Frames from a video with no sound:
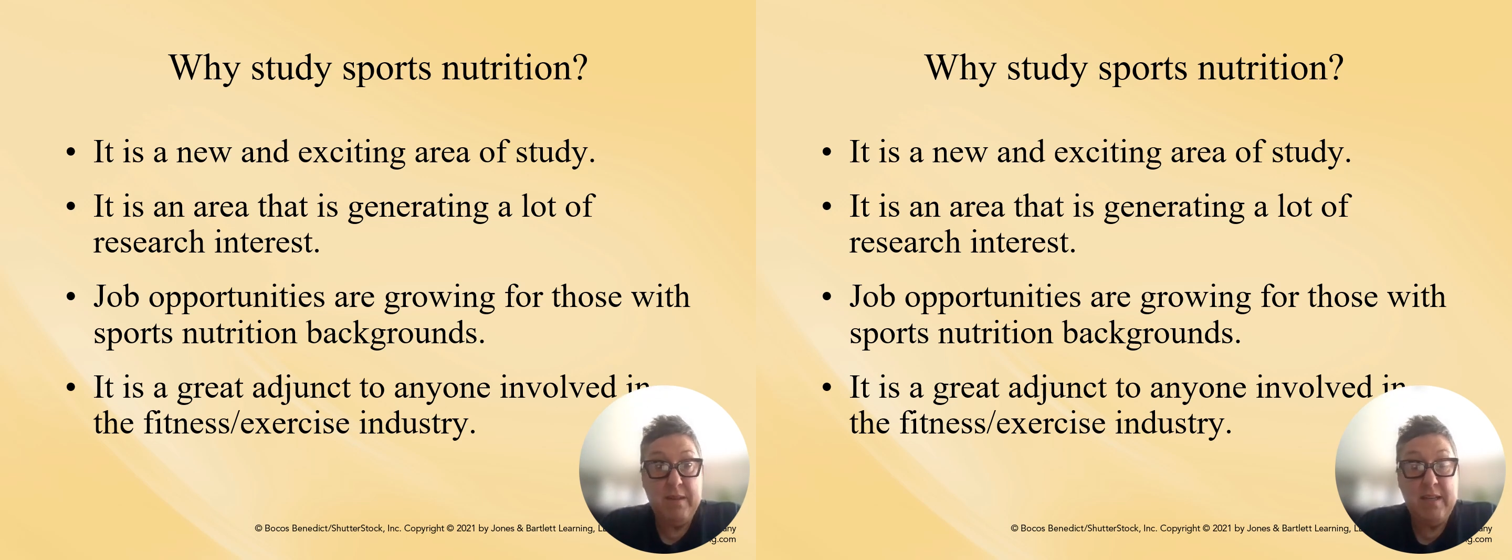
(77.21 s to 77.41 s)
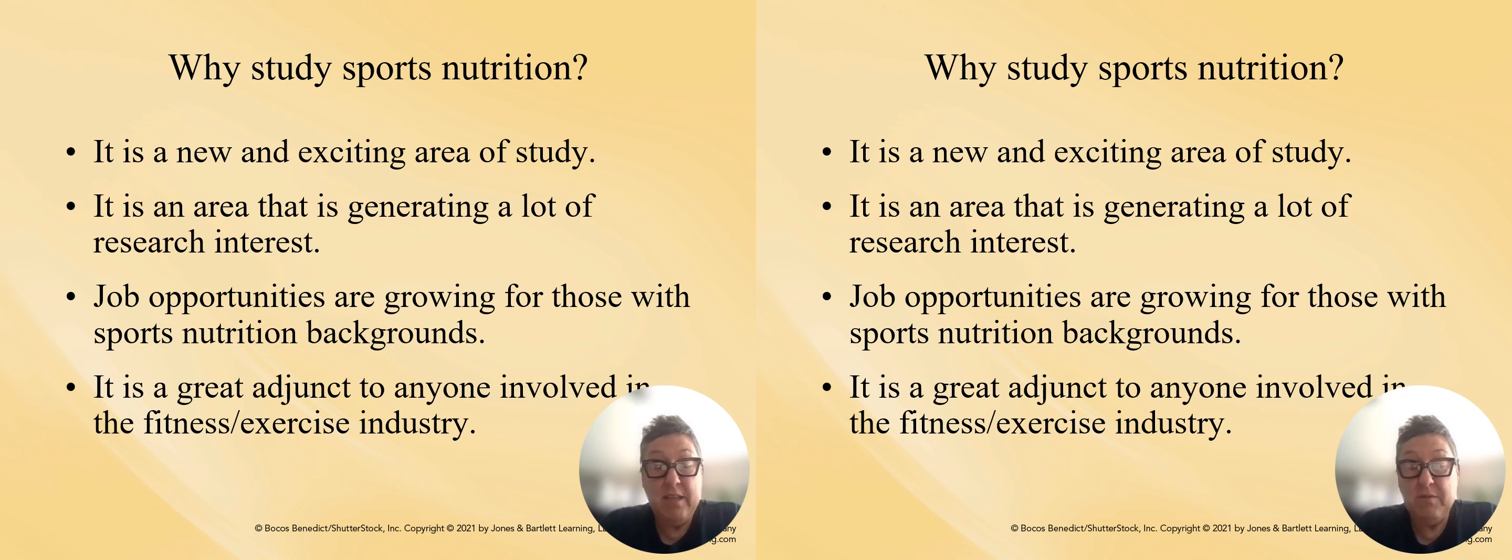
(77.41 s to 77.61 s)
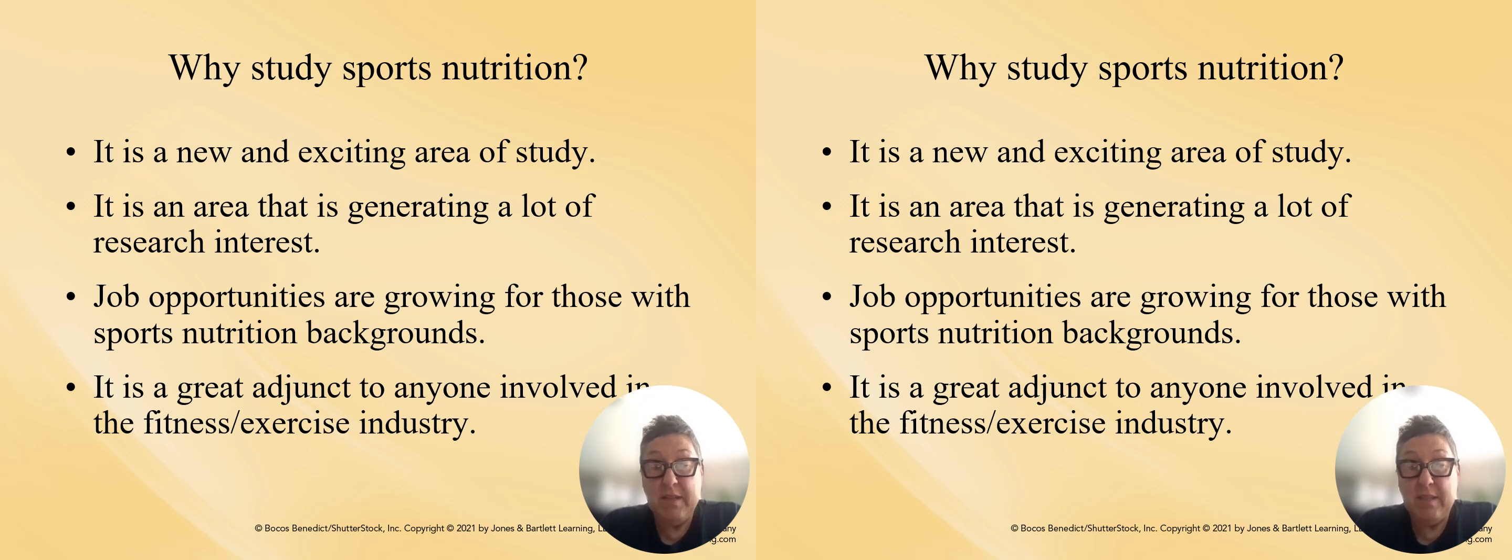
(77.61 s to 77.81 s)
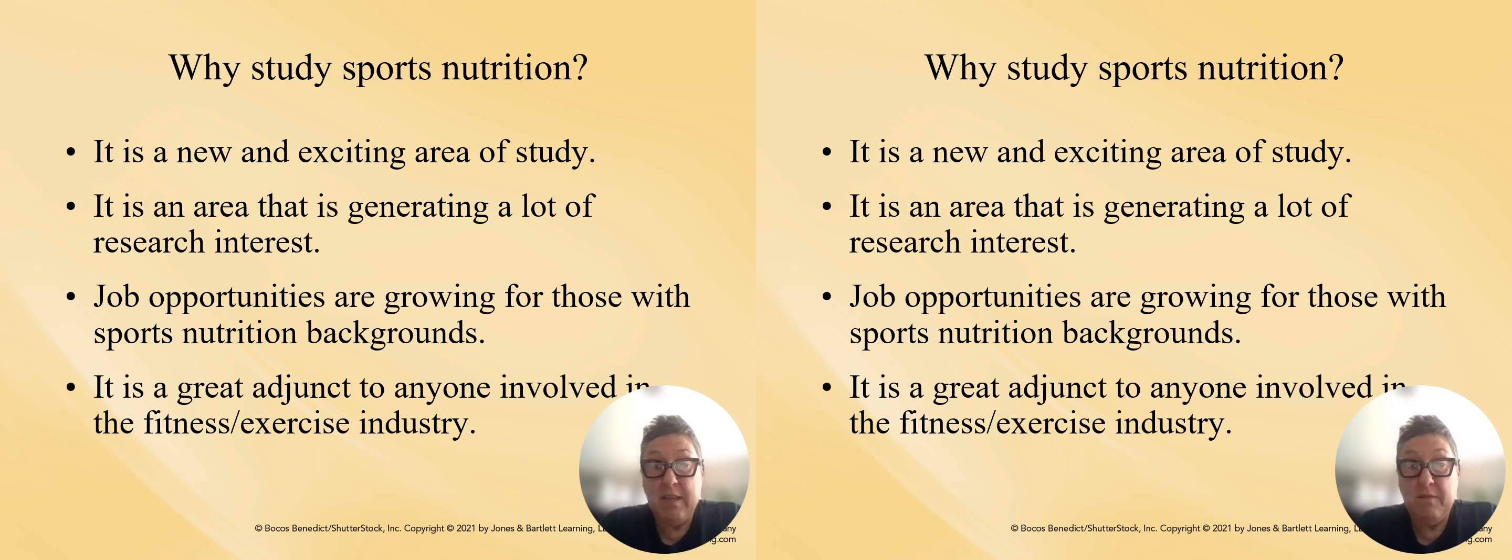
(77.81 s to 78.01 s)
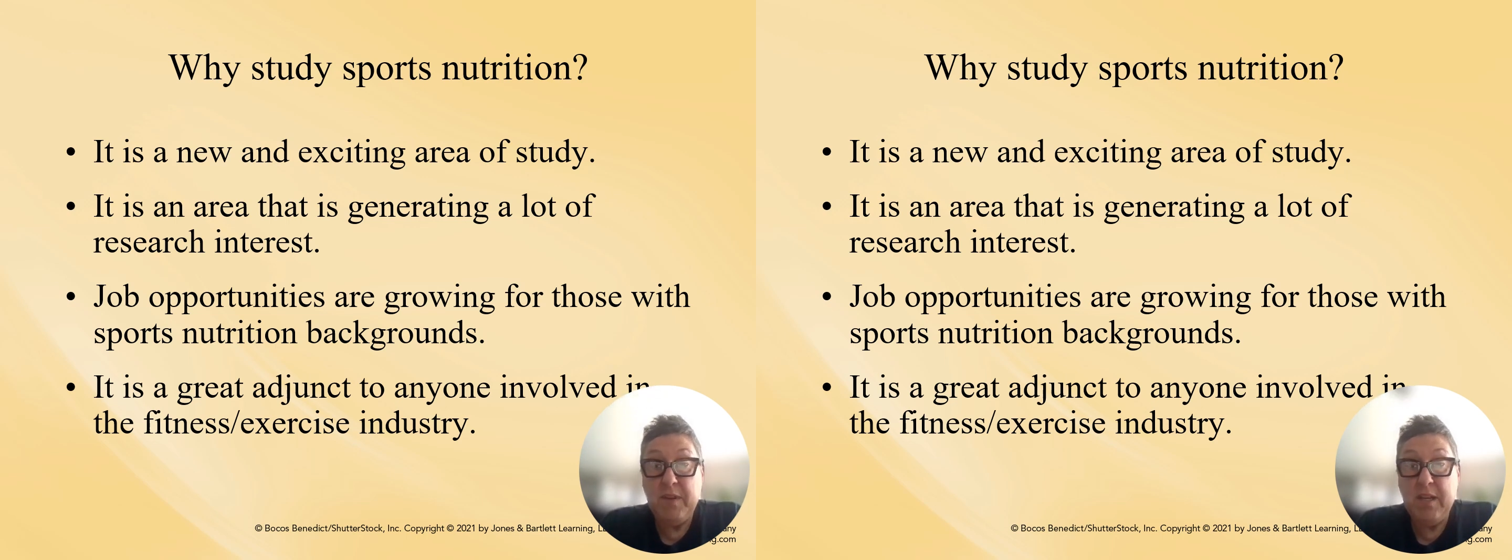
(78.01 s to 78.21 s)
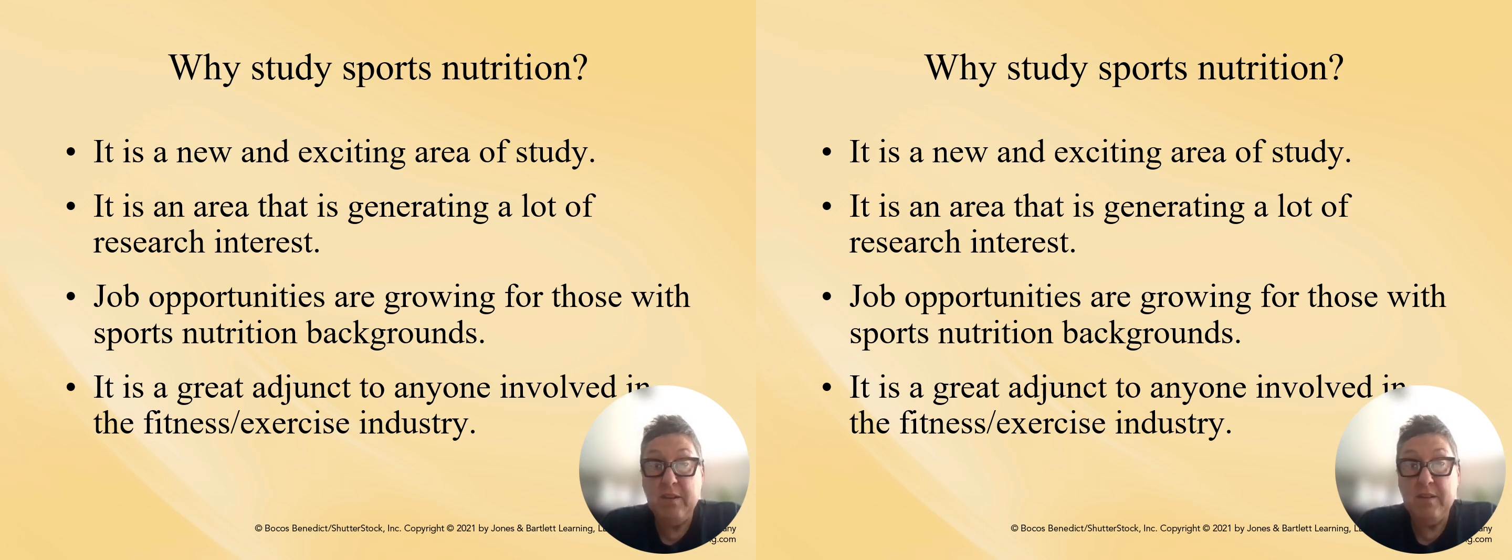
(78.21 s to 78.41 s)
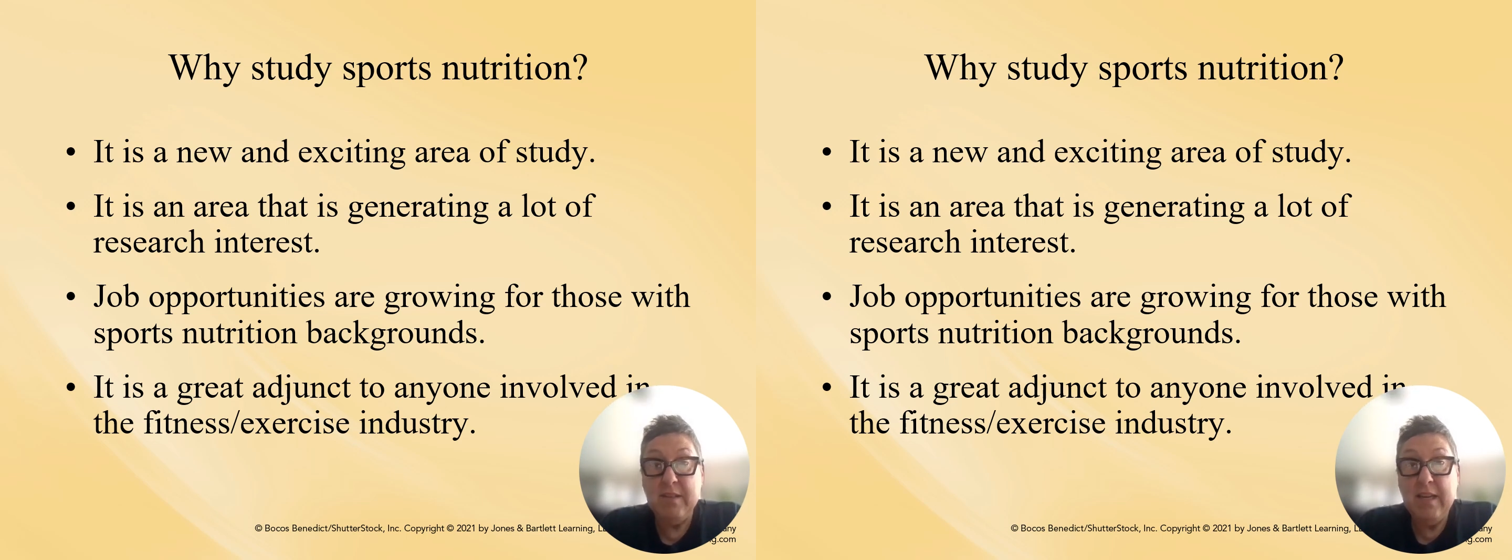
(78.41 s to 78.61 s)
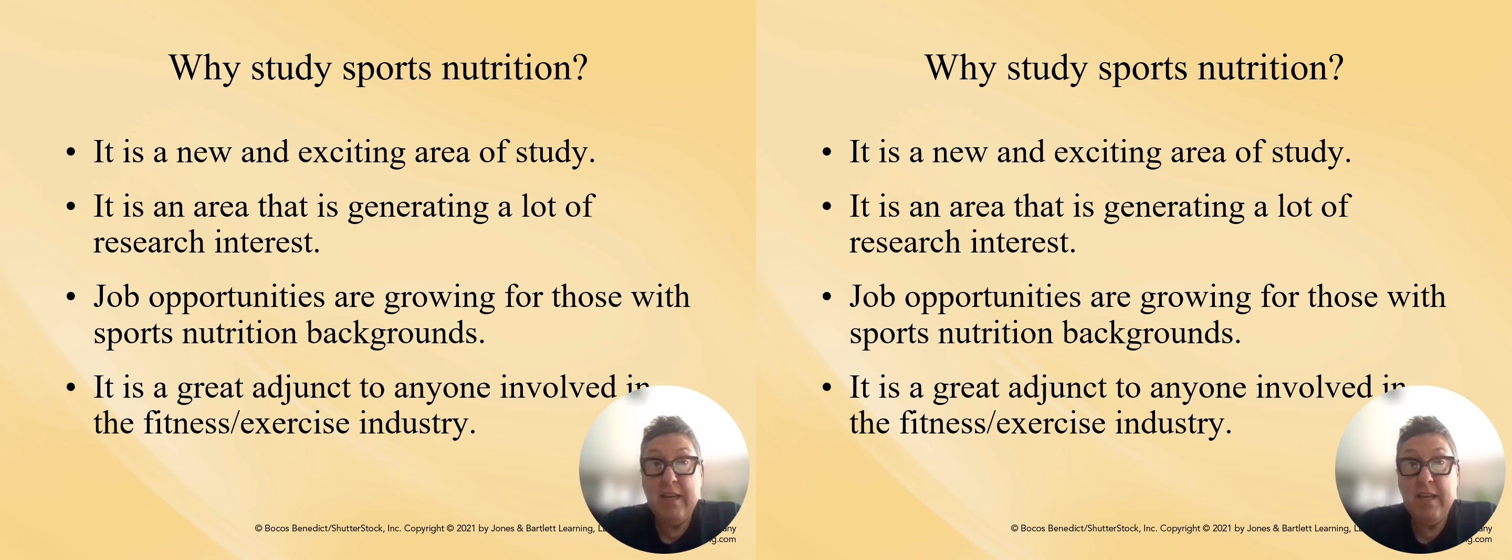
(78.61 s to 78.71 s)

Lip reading: interesting field